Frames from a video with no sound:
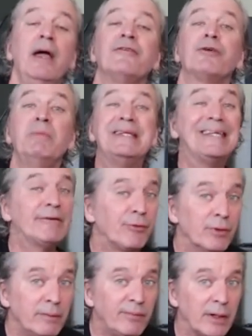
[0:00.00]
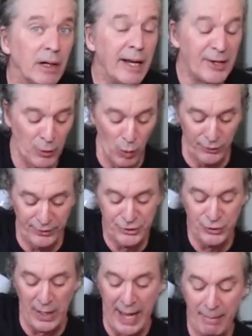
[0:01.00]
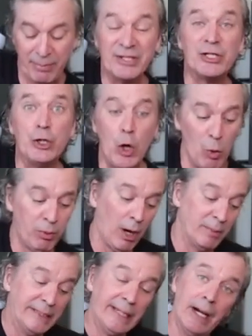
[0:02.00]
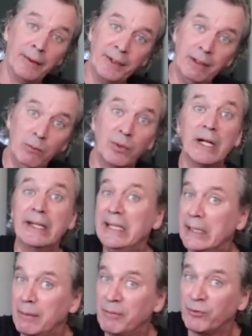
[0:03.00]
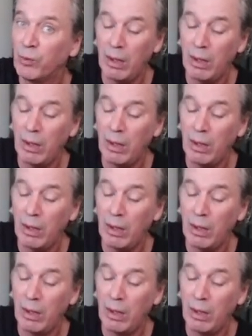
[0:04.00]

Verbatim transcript: It's going to be different than an A chord that you happen to know probably down here. We're going to need him as